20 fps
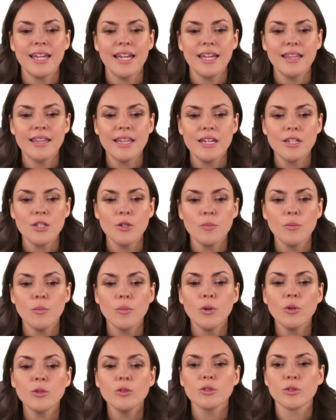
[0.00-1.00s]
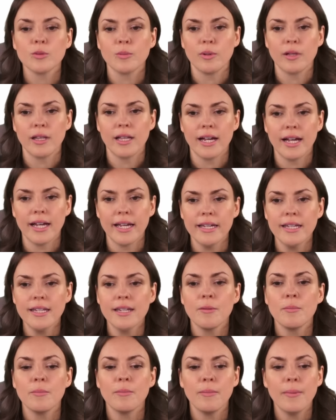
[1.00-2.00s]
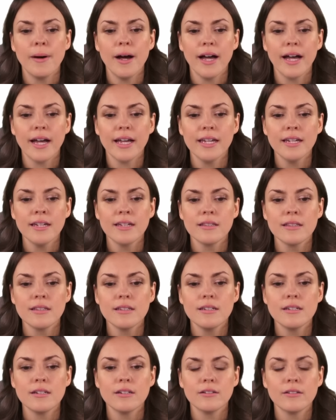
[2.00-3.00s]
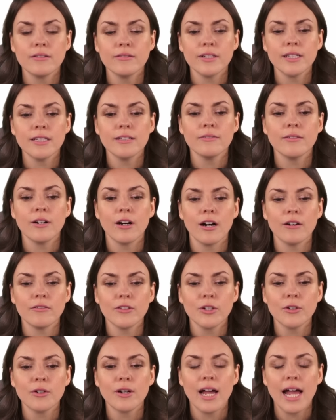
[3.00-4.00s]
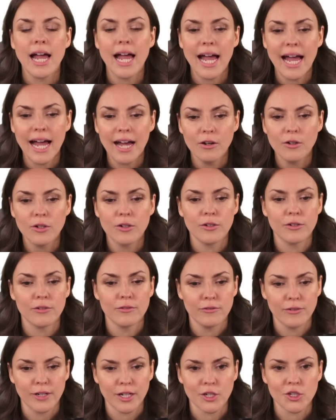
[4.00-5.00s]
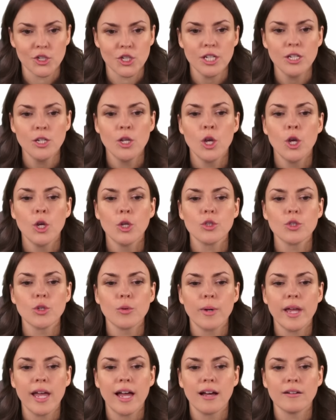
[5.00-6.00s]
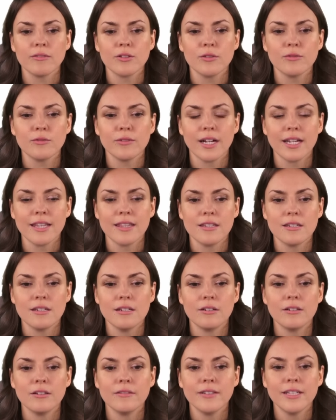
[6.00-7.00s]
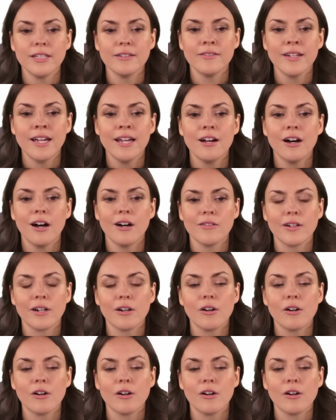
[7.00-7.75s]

and then you multiply it by the derivative of your outer function. So we have to find the derivative of